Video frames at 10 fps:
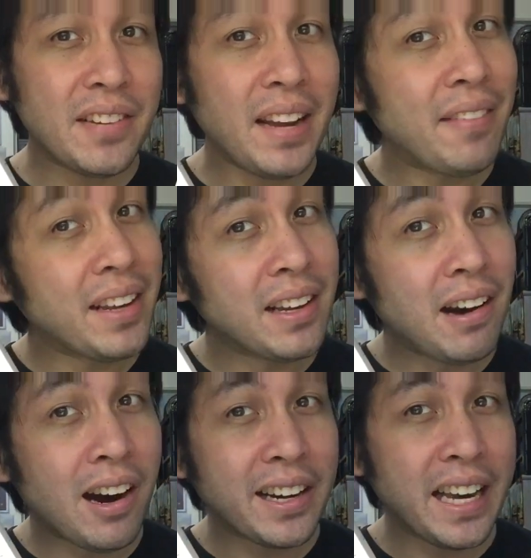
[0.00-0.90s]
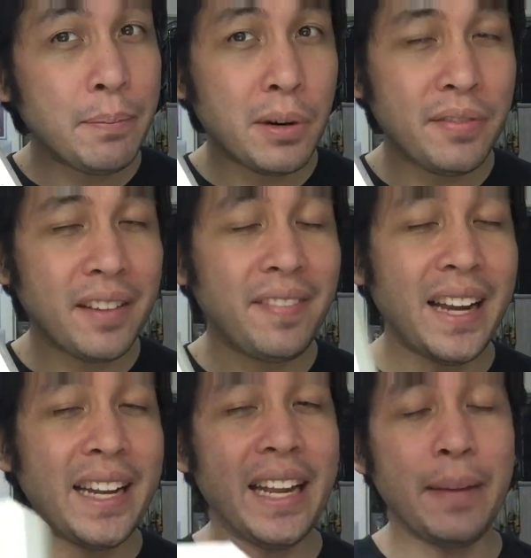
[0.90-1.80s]
of having arcade perfect
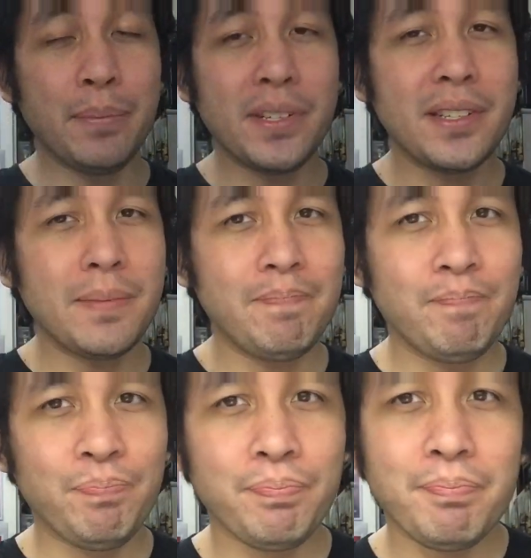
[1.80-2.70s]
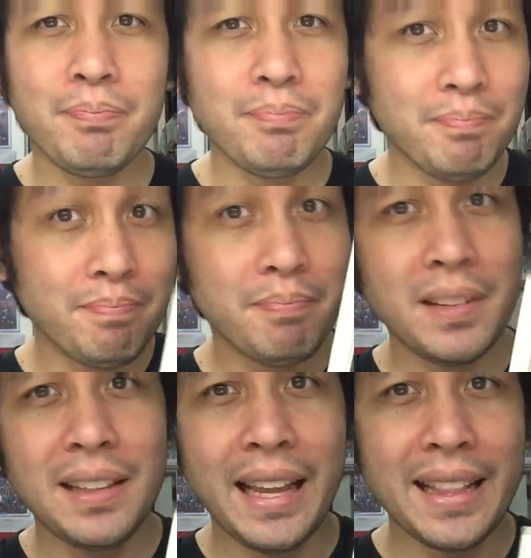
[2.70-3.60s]
fighting games.
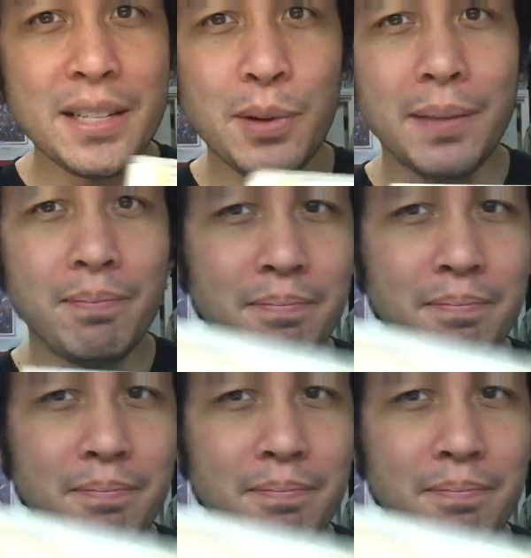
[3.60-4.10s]
Like this one.